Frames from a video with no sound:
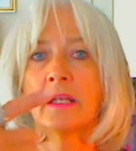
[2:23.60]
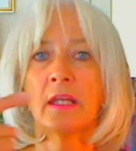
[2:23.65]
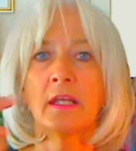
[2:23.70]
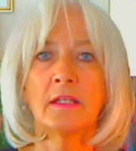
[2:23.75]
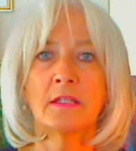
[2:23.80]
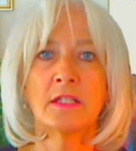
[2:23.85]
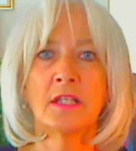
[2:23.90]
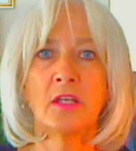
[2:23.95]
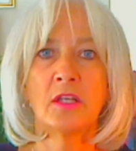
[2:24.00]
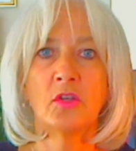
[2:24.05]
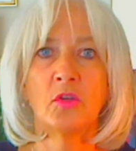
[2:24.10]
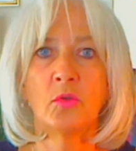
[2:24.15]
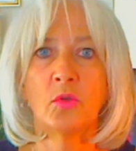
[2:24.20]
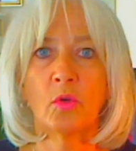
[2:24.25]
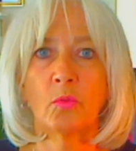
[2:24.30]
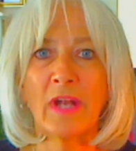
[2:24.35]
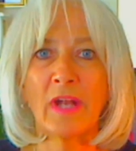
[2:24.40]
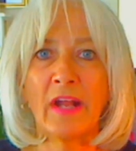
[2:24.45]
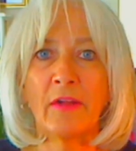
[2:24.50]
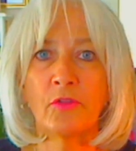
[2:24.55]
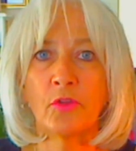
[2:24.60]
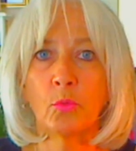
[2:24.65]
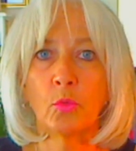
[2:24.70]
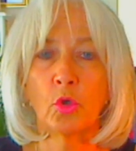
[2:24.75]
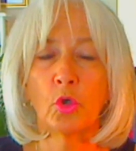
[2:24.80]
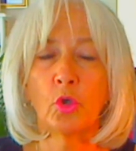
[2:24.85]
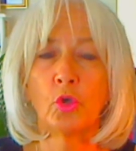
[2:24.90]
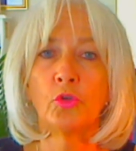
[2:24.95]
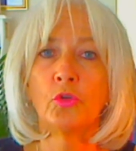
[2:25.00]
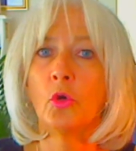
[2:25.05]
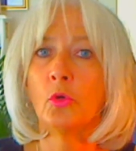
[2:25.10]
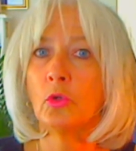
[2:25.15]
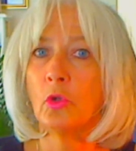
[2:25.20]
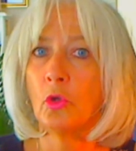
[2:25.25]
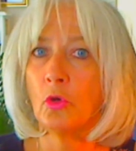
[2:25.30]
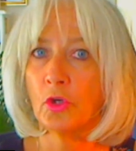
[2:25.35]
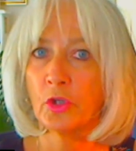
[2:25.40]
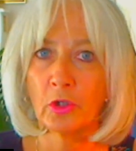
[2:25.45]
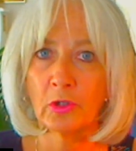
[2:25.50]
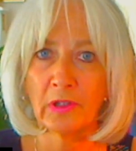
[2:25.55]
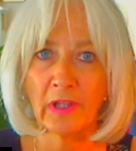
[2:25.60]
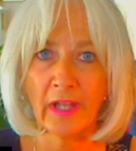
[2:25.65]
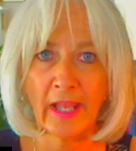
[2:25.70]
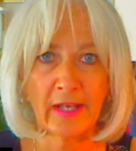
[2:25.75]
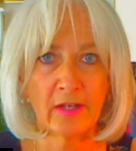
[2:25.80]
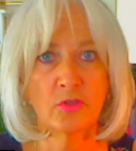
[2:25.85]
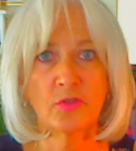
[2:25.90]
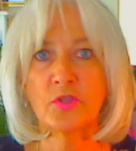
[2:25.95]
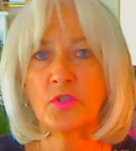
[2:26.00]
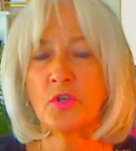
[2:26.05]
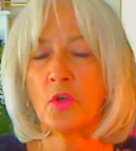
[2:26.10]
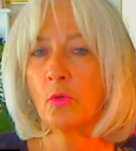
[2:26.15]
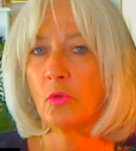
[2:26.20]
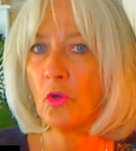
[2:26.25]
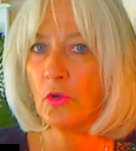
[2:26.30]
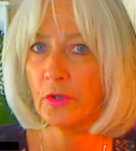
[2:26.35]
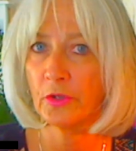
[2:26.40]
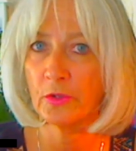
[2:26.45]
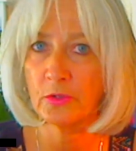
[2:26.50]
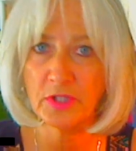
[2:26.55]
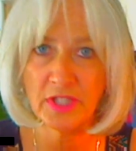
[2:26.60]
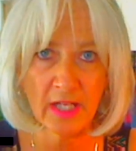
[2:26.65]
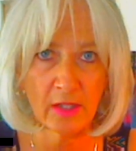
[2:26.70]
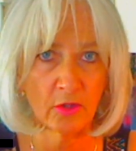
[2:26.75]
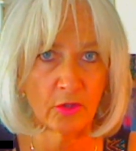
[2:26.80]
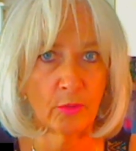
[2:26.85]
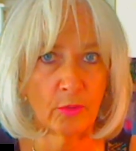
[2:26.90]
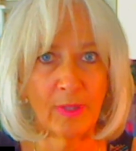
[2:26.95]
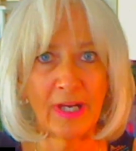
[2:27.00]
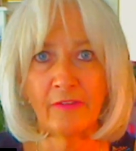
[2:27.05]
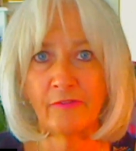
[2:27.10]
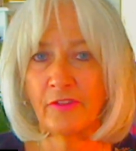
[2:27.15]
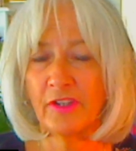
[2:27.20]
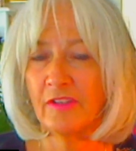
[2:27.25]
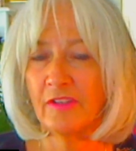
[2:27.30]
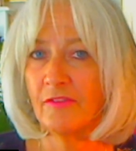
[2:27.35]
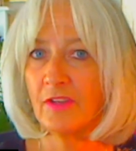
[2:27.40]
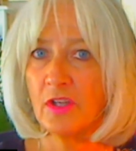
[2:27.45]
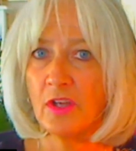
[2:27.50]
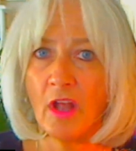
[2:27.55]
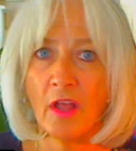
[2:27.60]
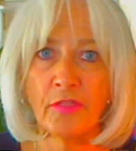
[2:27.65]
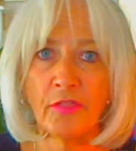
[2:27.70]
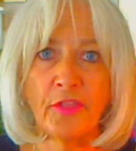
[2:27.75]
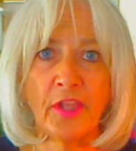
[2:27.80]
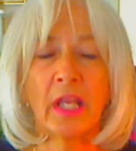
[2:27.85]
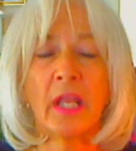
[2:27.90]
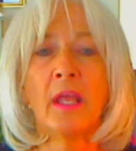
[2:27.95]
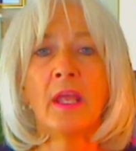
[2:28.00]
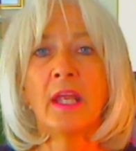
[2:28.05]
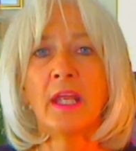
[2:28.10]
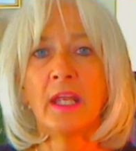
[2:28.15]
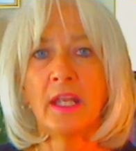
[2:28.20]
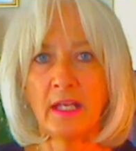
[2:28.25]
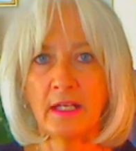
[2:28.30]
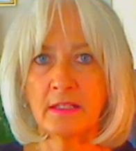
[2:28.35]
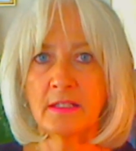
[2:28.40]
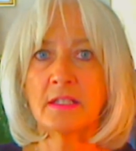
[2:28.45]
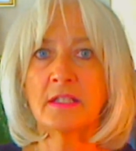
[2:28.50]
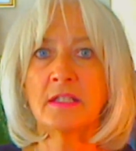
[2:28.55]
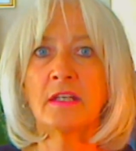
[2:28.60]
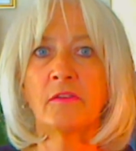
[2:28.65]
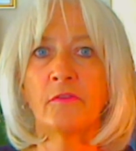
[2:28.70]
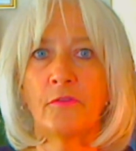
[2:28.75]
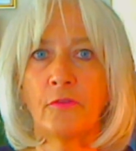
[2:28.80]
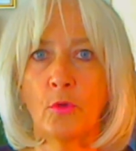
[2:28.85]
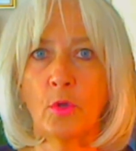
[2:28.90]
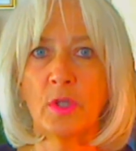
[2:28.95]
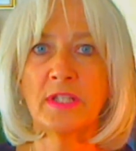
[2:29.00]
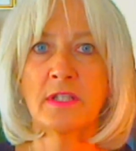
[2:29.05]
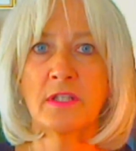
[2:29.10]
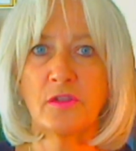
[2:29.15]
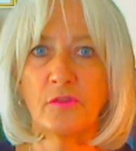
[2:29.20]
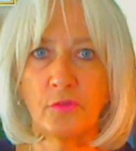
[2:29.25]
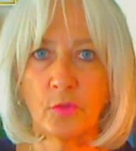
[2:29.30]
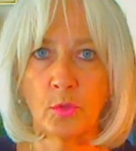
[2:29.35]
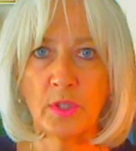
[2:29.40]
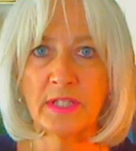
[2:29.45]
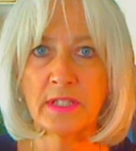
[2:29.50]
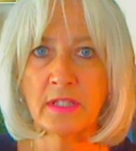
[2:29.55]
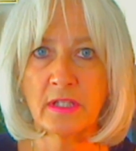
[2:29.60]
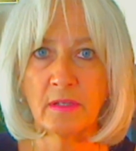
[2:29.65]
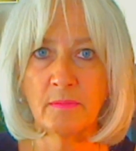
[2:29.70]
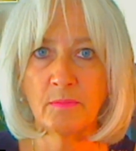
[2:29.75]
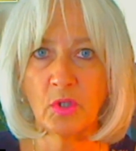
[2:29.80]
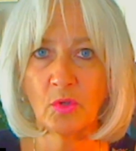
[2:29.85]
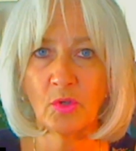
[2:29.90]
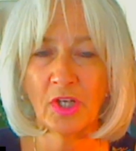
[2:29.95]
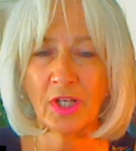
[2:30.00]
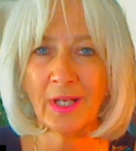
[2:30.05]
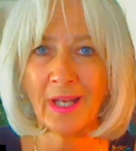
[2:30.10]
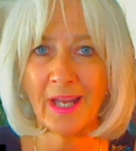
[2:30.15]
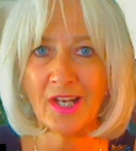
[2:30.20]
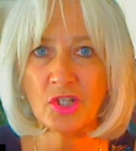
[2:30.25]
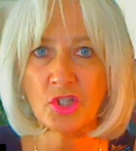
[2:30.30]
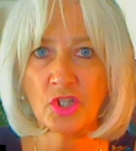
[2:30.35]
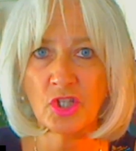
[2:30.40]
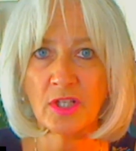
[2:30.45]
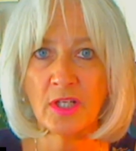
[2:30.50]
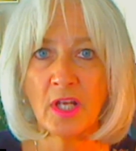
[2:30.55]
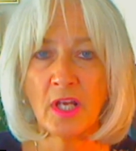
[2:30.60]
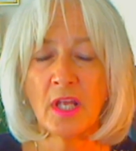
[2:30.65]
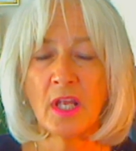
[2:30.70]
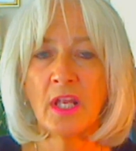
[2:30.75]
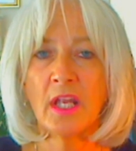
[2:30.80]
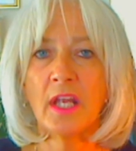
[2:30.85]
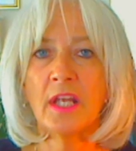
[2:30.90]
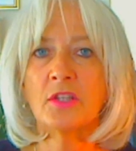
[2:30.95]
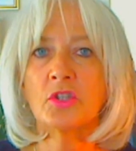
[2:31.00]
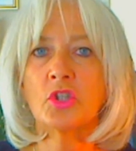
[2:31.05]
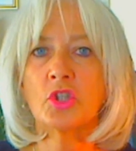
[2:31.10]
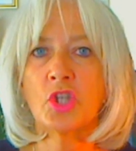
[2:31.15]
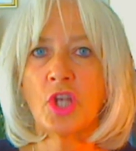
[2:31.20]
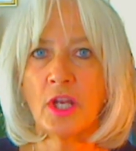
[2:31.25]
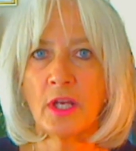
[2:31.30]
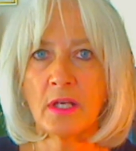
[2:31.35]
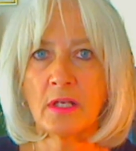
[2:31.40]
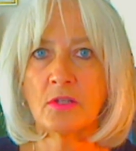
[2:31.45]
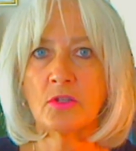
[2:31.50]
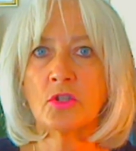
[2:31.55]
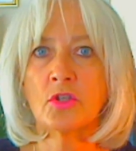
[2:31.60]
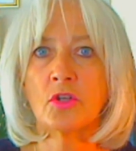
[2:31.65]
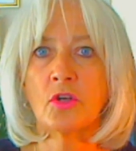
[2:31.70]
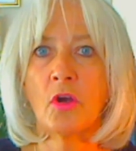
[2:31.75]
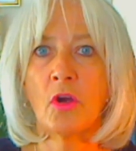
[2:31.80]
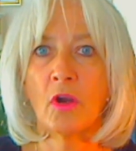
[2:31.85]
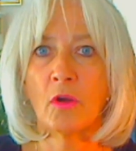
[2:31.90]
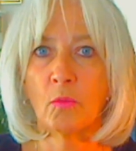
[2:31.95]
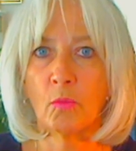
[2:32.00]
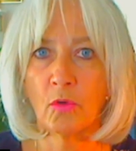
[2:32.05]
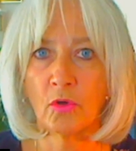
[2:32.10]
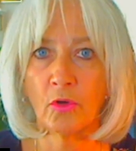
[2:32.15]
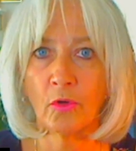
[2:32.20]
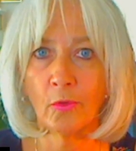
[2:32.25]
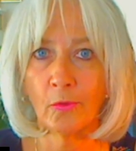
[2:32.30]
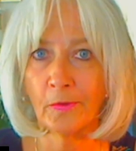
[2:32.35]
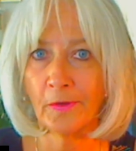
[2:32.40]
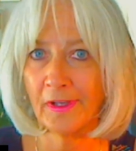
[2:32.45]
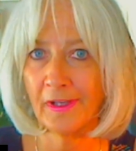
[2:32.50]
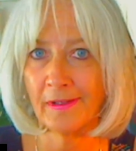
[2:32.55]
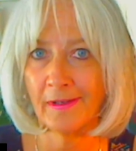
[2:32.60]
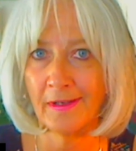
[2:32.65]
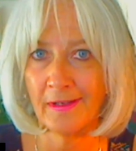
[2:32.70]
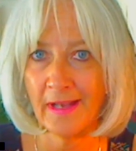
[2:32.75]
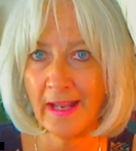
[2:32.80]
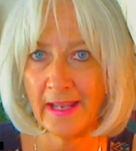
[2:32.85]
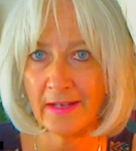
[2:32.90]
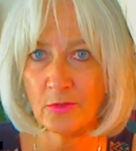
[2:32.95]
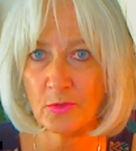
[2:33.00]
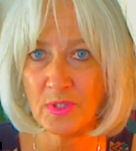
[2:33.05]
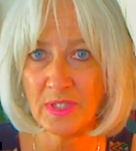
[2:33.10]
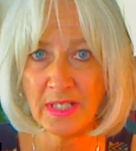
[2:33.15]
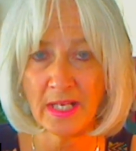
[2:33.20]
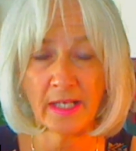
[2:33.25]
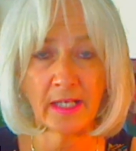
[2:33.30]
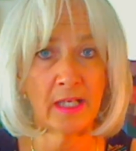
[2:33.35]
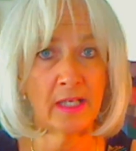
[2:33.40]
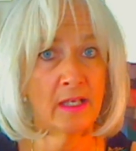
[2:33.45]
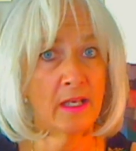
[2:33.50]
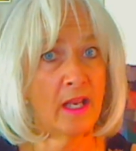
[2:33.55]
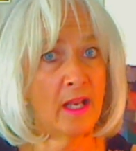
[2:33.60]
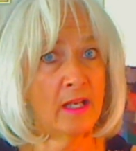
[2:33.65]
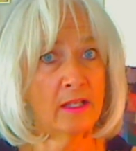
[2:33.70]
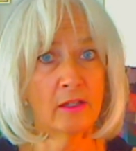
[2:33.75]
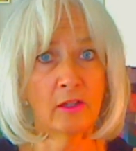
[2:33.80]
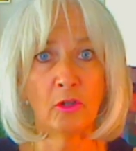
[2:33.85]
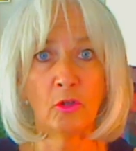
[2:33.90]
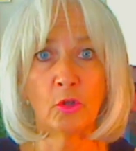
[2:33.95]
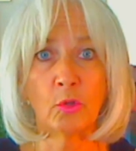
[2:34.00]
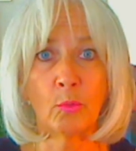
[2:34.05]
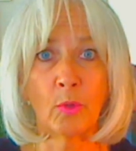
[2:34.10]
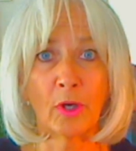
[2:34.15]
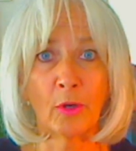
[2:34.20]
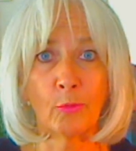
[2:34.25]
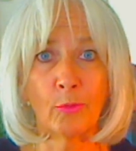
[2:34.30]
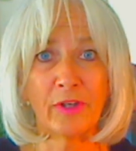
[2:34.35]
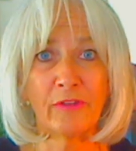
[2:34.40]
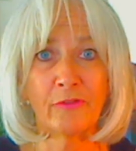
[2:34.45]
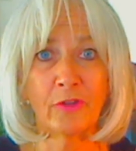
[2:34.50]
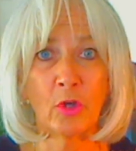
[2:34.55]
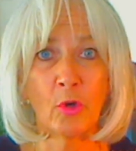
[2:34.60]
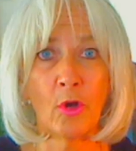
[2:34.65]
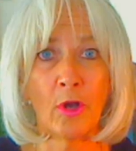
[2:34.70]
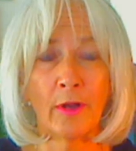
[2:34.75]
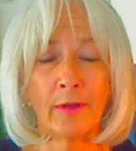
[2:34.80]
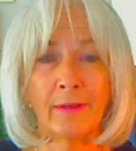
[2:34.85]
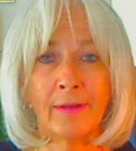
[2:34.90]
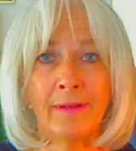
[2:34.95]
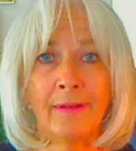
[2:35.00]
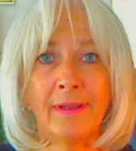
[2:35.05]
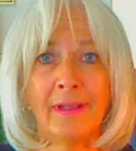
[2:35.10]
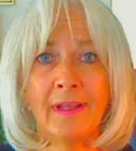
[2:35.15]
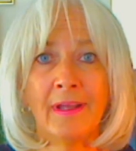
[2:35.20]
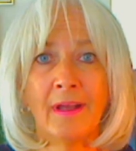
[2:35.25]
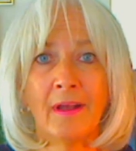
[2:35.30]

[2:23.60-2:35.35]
continued around the world. No longer letters, no longer telegraph, even nothing. Instant voice-to-voice communication. It changed our world in a nanosecond. And look where we've gone